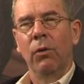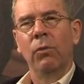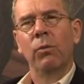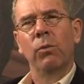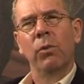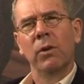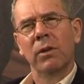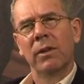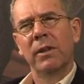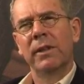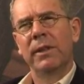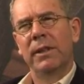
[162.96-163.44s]

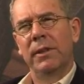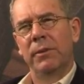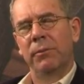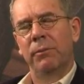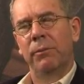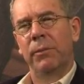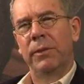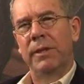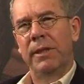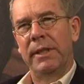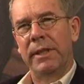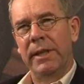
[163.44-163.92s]
And what this
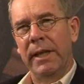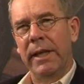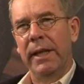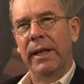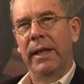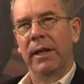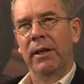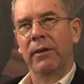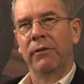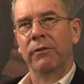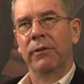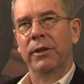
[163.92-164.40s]

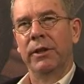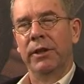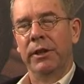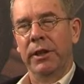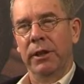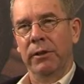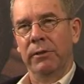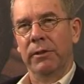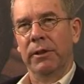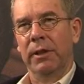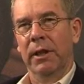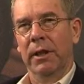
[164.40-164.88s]
particular
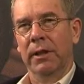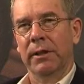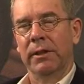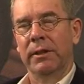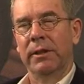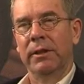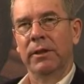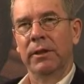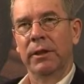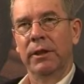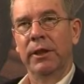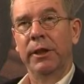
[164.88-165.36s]
video
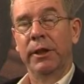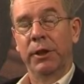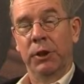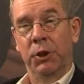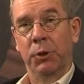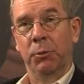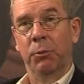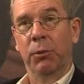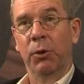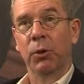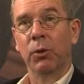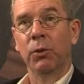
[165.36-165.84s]
does is that it
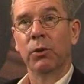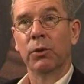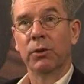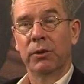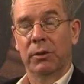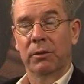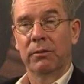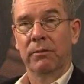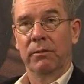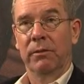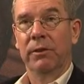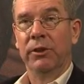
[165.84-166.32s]

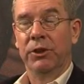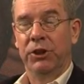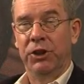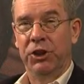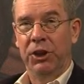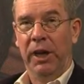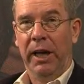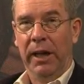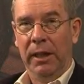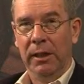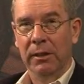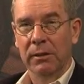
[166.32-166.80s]
explores
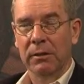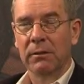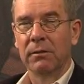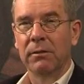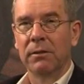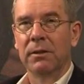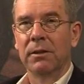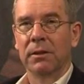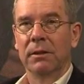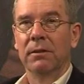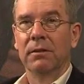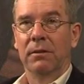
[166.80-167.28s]
Shell,
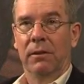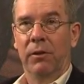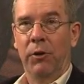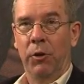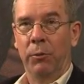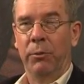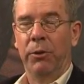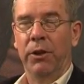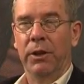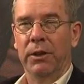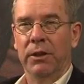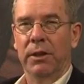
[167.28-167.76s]

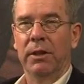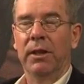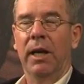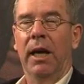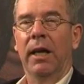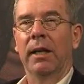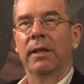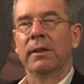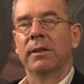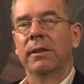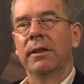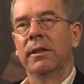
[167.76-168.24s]
the
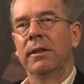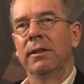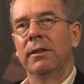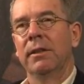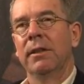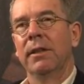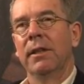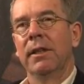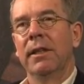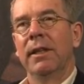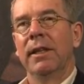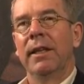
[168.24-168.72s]
personality.
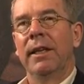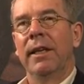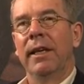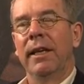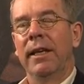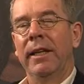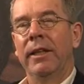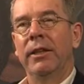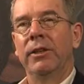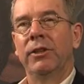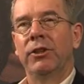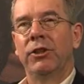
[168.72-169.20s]

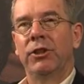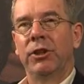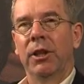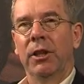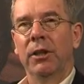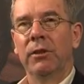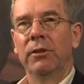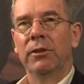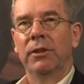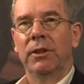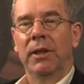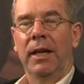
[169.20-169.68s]
It
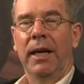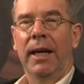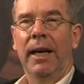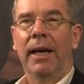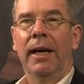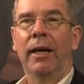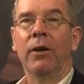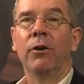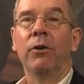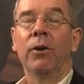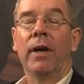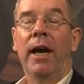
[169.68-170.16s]
shows
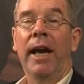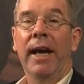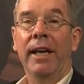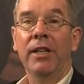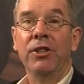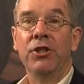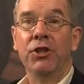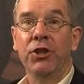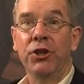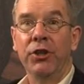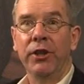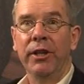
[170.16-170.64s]
how
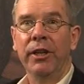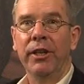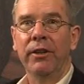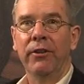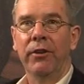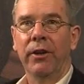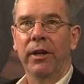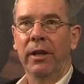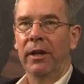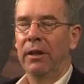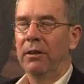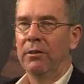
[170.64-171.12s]

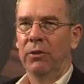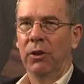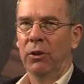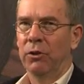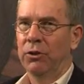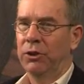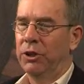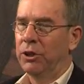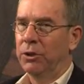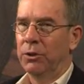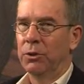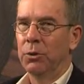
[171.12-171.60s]
engineering,
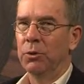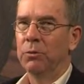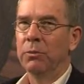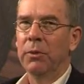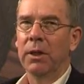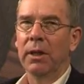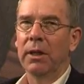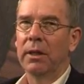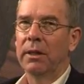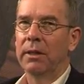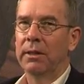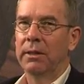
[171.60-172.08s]
not just all
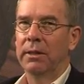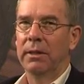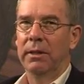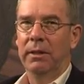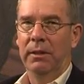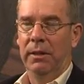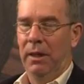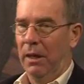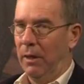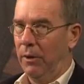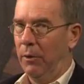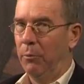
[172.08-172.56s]

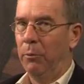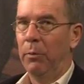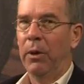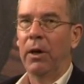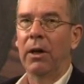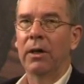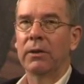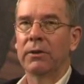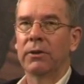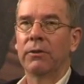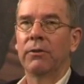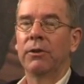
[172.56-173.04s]
marketing, other
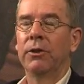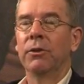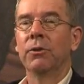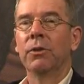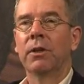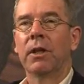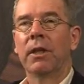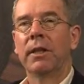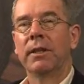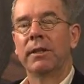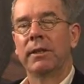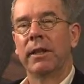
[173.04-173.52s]
parts of the
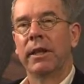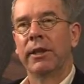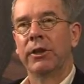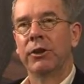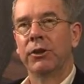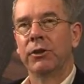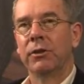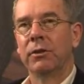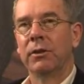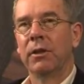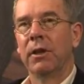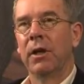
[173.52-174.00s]

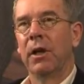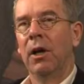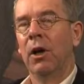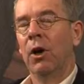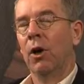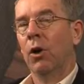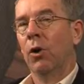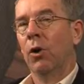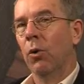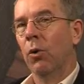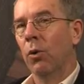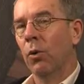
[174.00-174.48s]
organisation,
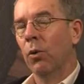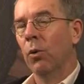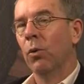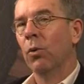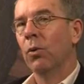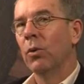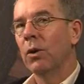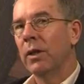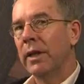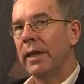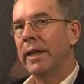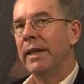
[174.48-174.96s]

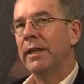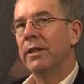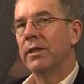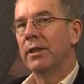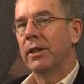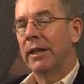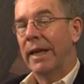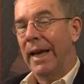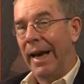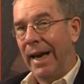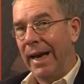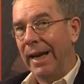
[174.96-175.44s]
all
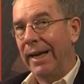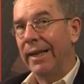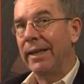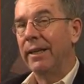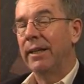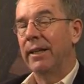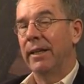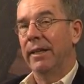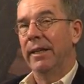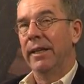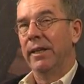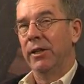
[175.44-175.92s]

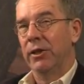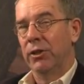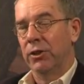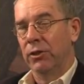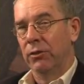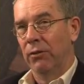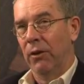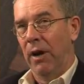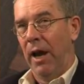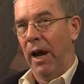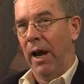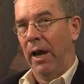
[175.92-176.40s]
can
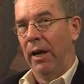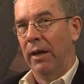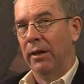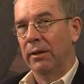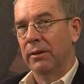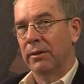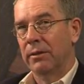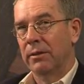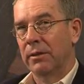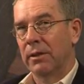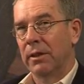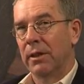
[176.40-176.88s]

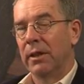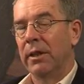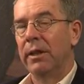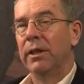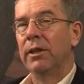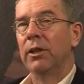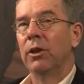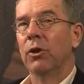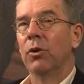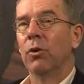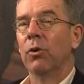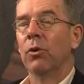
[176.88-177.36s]
interact
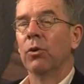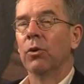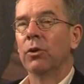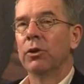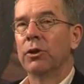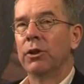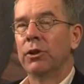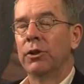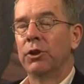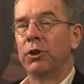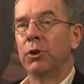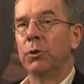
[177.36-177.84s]
in
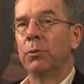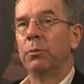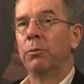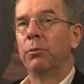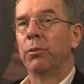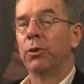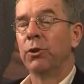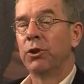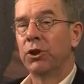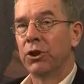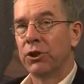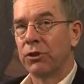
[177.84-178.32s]
order to
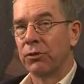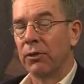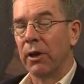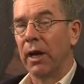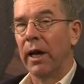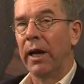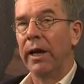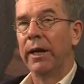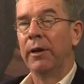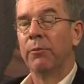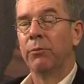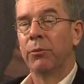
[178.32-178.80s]

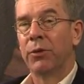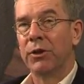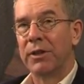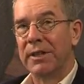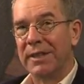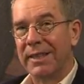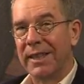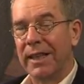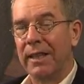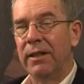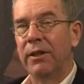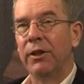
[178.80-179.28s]
portray and
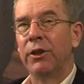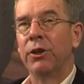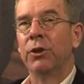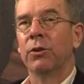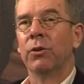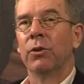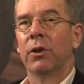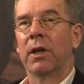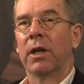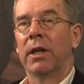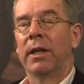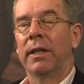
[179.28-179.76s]
present the
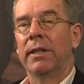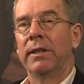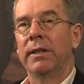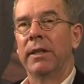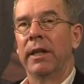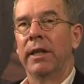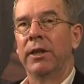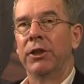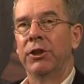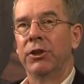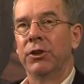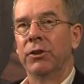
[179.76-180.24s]

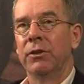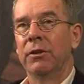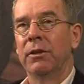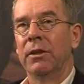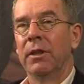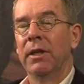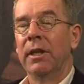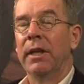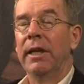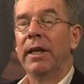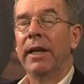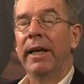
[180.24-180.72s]

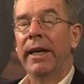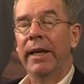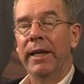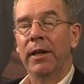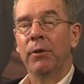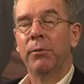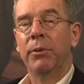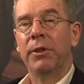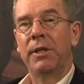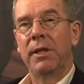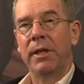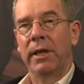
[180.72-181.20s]
organisation
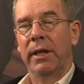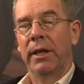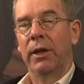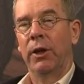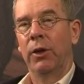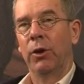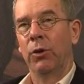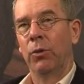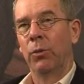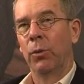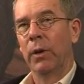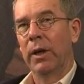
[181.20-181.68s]
in a
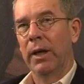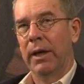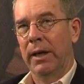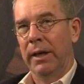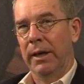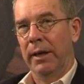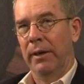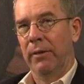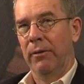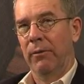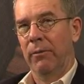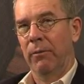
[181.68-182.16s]
particular
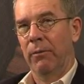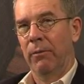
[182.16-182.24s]
way.